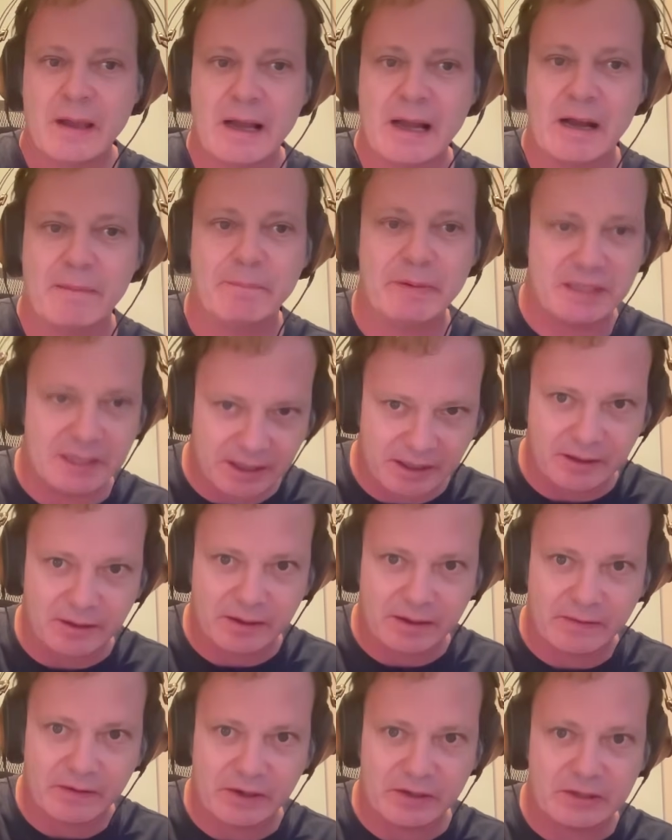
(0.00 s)

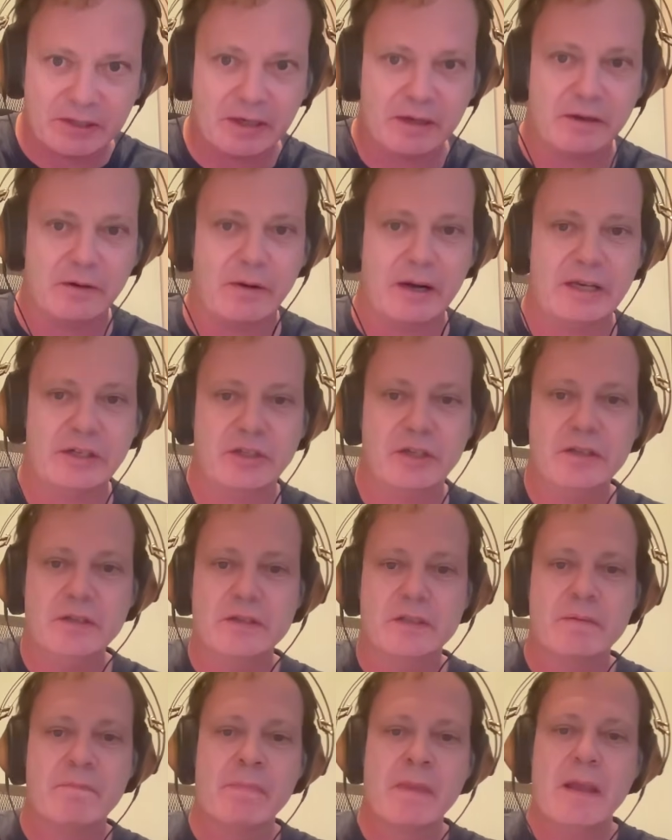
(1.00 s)
particularly in those
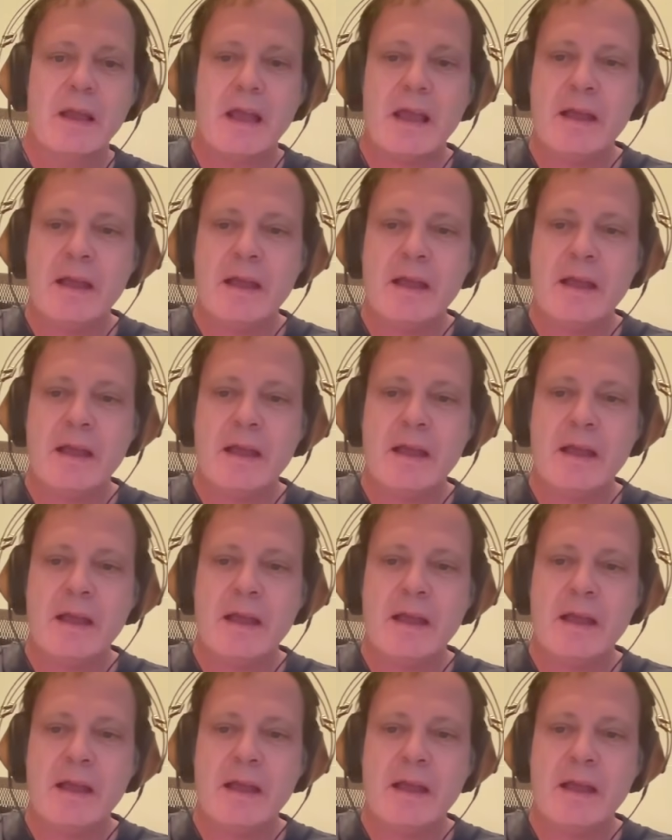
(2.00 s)
integrations.